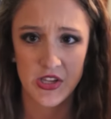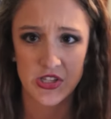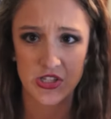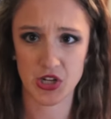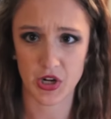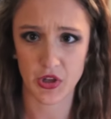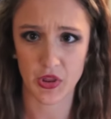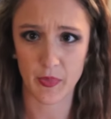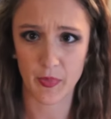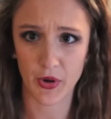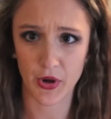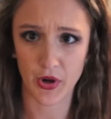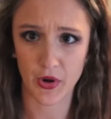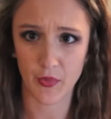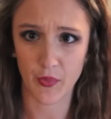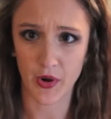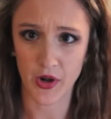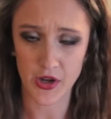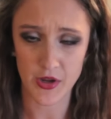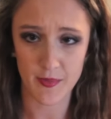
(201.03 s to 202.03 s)
start the book
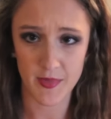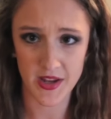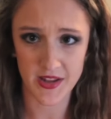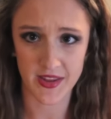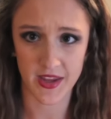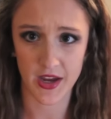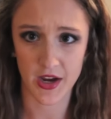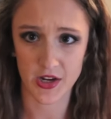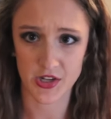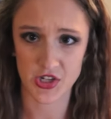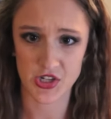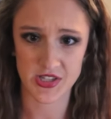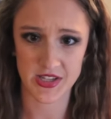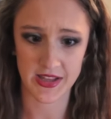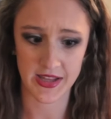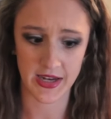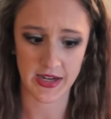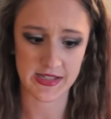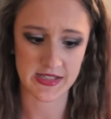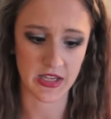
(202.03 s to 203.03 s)
where you meet the characters
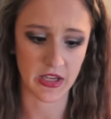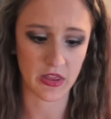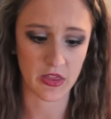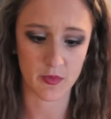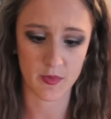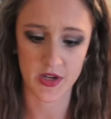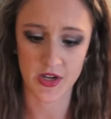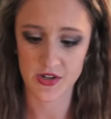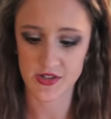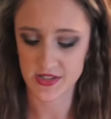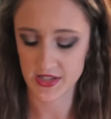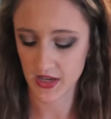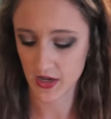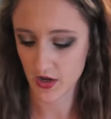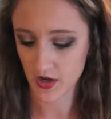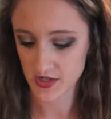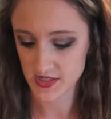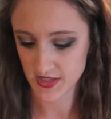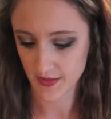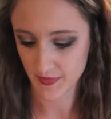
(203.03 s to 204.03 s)
and then it's like three years
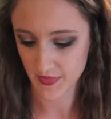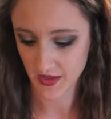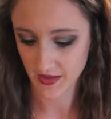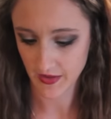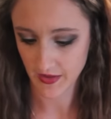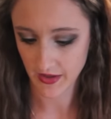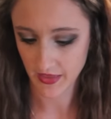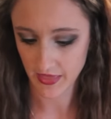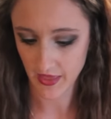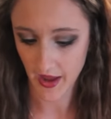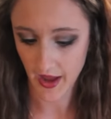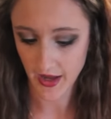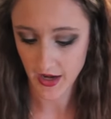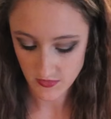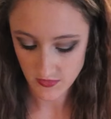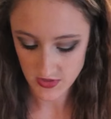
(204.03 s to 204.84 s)
later or something like that.